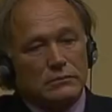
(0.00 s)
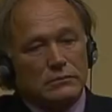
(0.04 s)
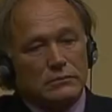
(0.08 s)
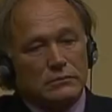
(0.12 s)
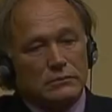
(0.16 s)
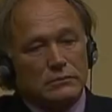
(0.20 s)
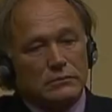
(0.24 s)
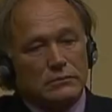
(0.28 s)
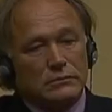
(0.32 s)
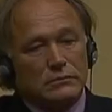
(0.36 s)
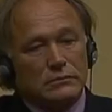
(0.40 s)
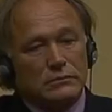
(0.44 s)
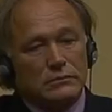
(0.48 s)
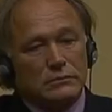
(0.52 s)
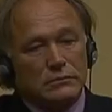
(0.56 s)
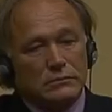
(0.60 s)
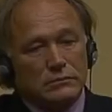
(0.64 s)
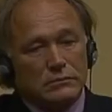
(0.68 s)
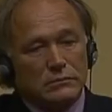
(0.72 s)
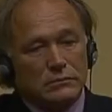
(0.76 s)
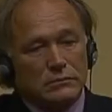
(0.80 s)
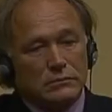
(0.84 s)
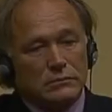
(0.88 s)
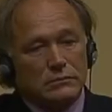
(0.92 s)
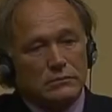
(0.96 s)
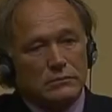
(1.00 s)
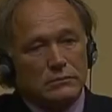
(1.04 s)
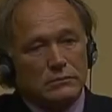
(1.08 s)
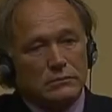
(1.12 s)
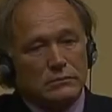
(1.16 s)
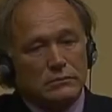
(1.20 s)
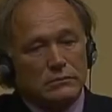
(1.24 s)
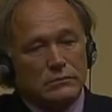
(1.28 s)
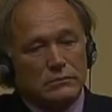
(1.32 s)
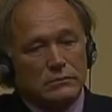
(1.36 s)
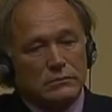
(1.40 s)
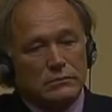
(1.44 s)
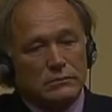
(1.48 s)

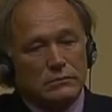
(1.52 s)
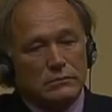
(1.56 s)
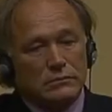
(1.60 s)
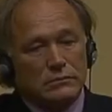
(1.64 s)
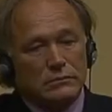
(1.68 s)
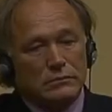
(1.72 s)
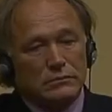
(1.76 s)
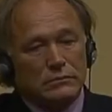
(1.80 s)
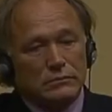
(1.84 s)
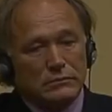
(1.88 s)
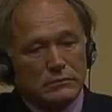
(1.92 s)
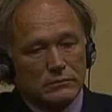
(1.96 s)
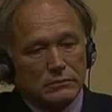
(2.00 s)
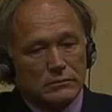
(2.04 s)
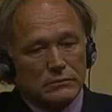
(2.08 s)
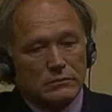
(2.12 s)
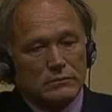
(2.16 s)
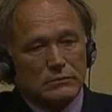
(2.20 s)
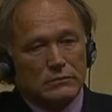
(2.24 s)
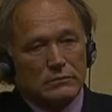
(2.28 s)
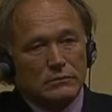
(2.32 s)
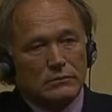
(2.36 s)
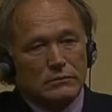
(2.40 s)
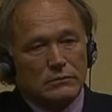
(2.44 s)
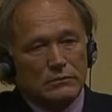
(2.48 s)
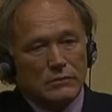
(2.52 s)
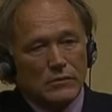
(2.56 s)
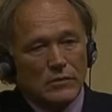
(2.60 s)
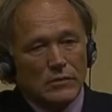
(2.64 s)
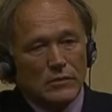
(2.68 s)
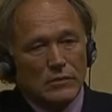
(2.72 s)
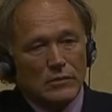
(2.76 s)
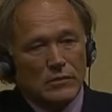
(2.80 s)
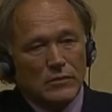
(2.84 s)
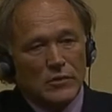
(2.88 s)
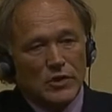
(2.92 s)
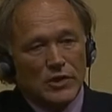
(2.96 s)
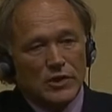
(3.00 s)

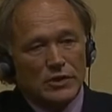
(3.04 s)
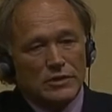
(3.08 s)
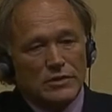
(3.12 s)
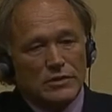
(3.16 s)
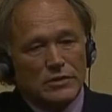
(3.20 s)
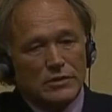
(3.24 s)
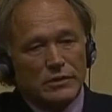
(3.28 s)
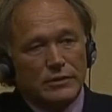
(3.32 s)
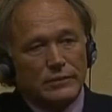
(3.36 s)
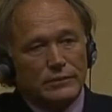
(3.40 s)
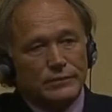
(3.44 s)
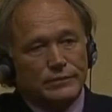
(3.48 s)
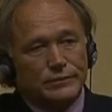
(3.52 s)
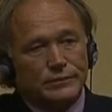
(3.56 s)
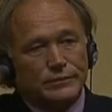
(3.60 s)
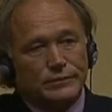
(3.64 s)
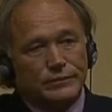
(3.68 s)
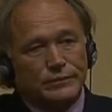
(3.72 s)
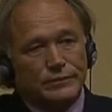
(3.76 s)
(silence)